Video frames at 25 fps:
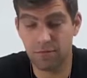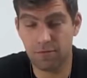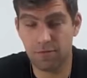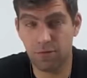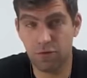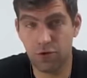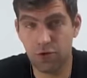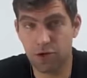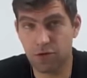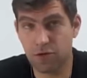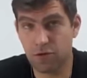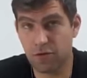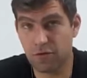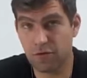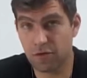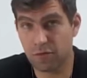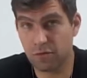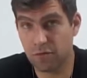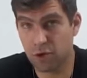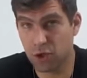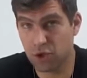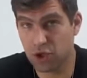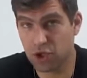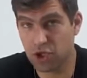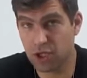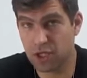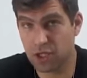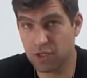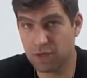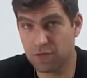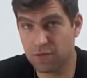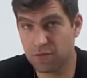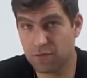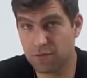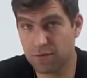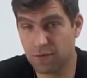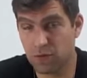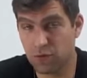voice over blockchain
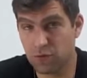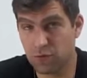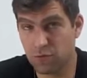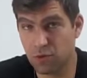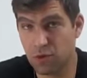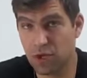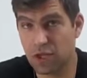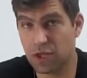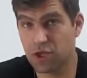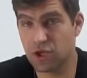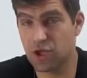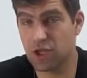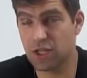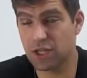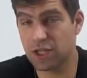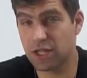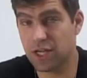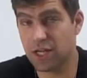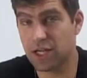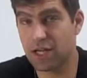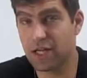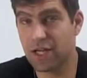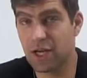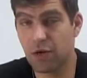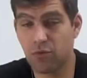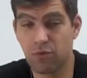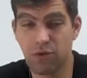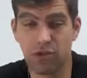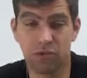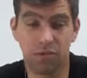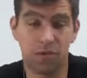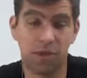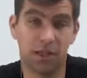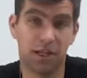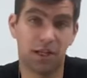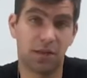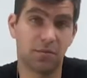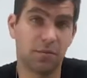phone book agenda. We're
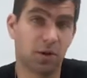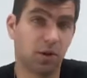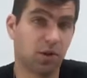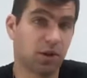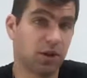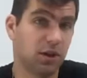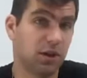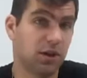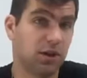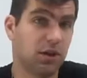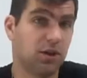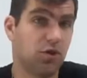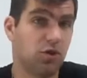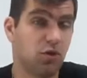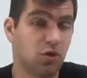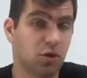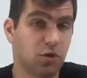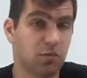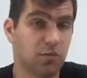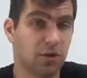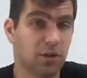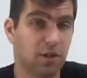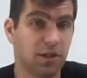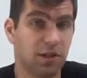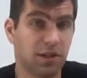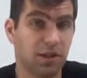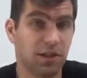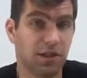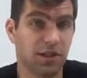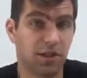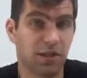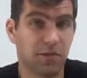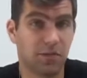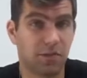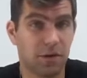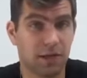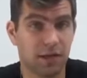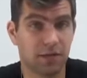speaking about a normal
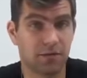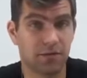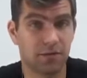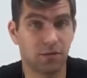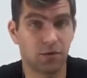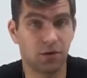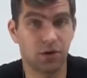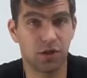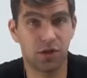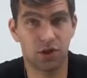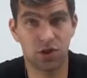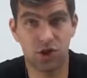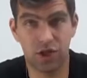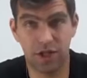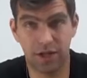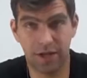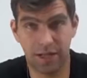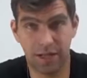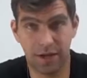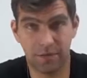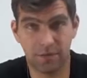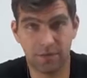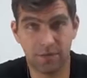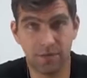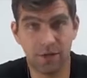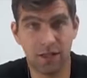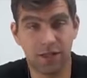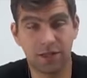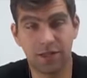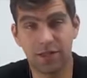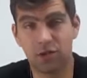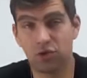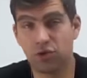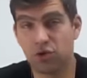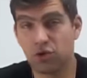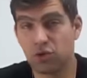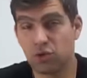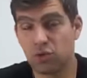smartphone agenda.
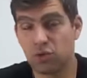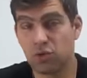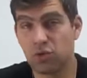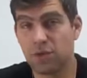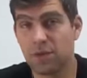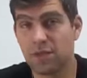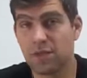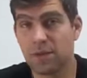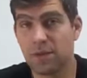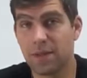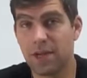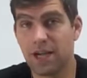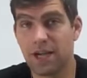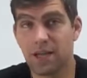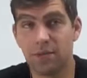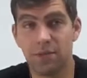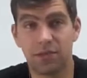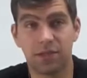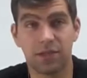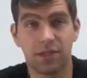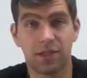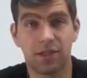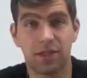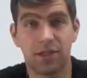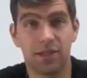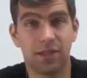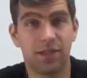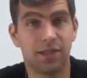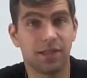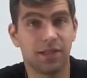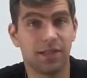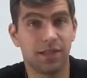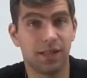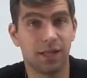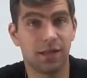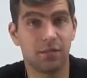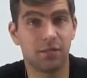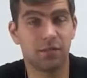There's two types in the
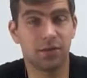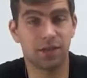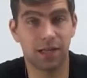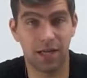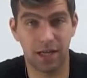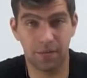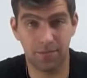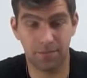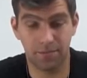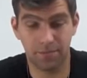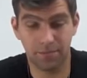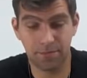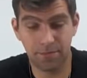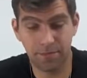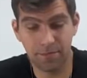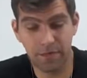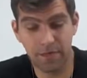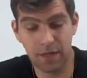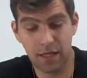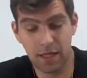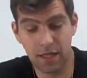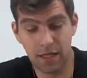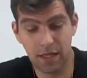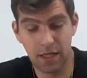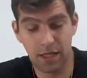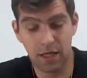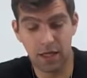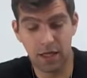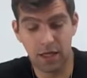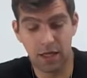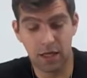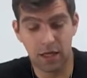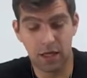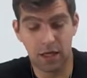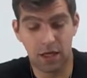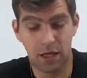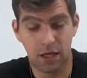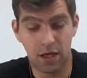same time.
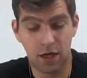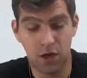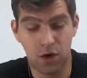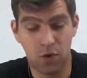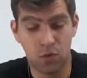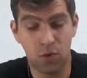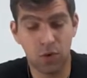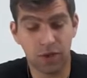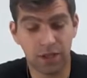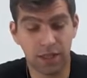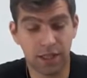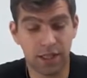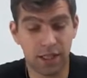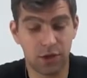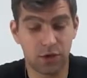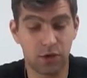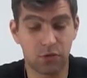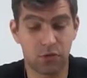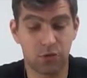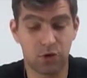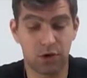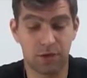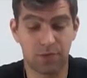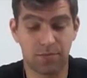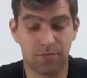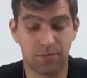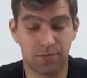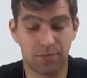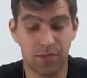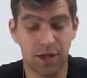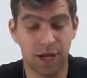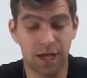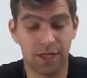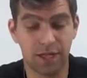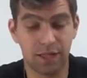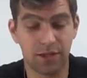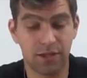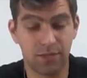What can I do more?
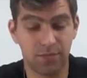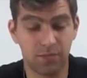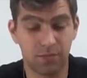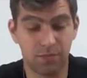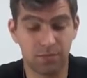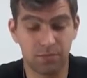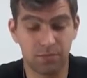I can